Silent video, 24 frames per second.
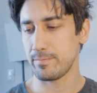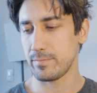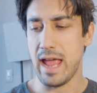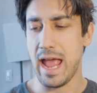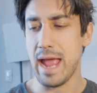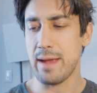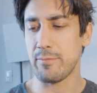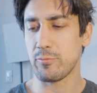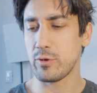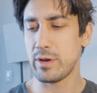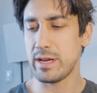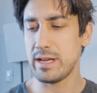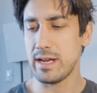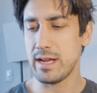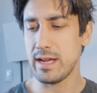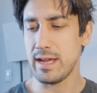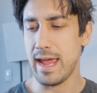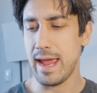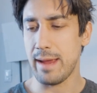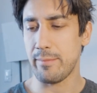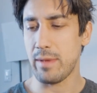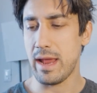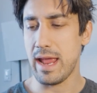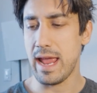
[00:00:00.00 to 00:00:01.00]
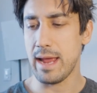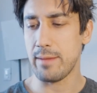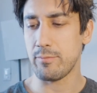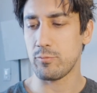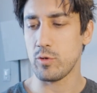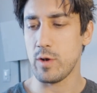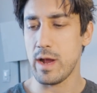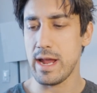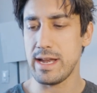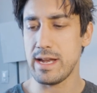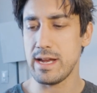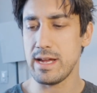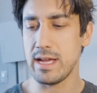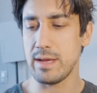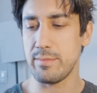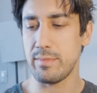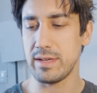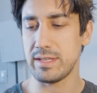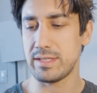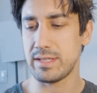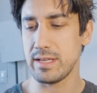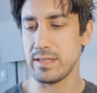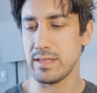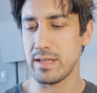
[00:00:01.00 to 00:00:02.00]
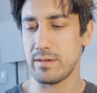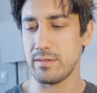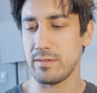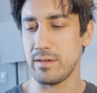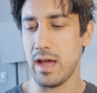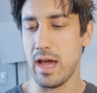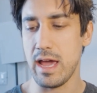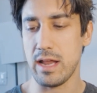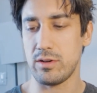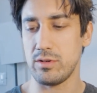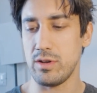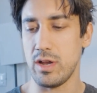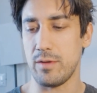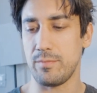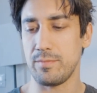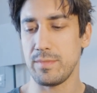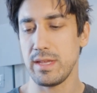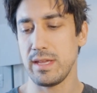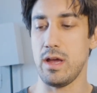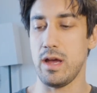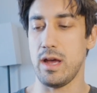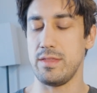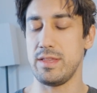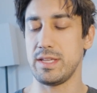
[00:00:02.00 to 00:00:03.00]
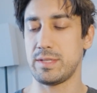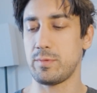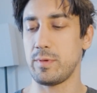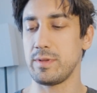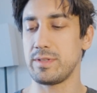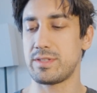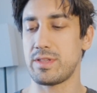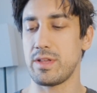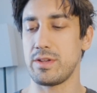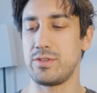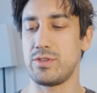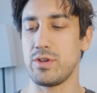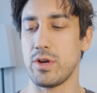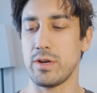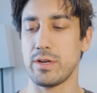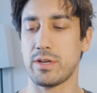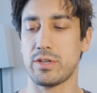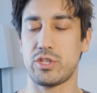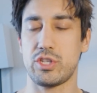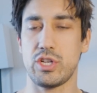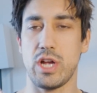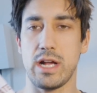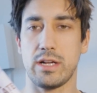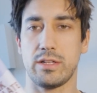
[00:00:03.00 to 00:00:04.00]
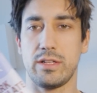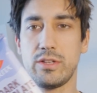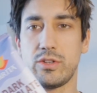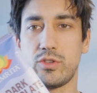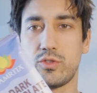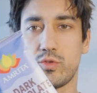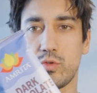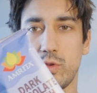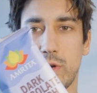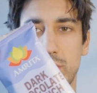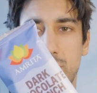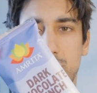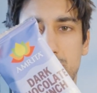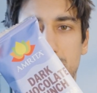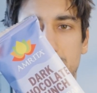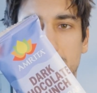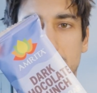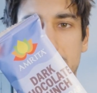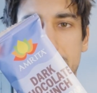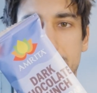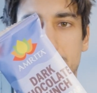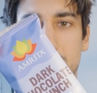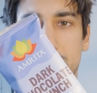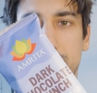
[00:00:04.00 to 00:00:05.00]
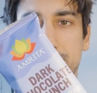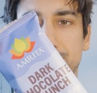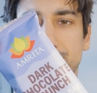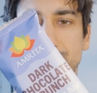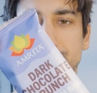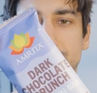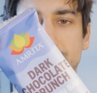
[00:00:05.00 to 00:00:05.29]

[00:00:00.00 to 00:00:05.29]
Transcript: Amrita? Am I saying that? I don't know. This one's the dark chocolate crunch flavor.